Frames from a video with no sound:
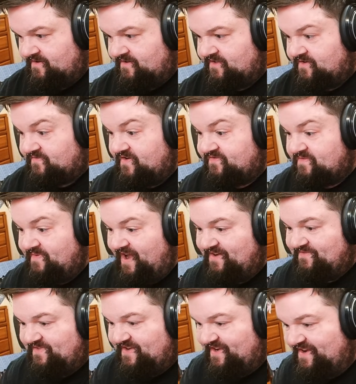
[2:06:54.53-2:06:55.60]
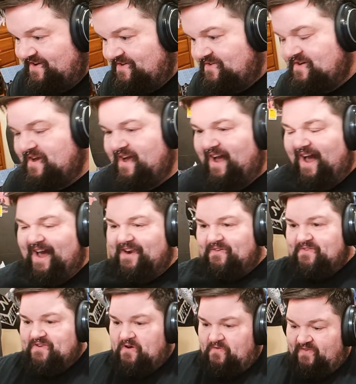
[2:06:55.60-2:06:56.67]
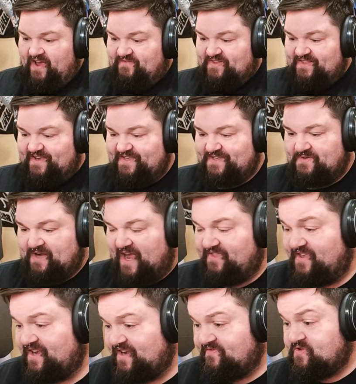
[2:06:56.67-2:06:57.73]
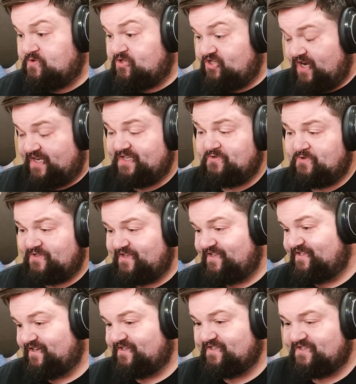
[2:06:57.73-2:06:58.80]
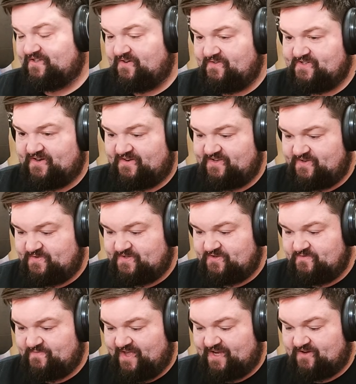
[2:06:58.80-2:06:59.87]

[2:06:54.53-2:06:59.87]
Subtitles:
The Riverman video? I don't know if I have a link to it. I think if you genuinely just search on YouTube like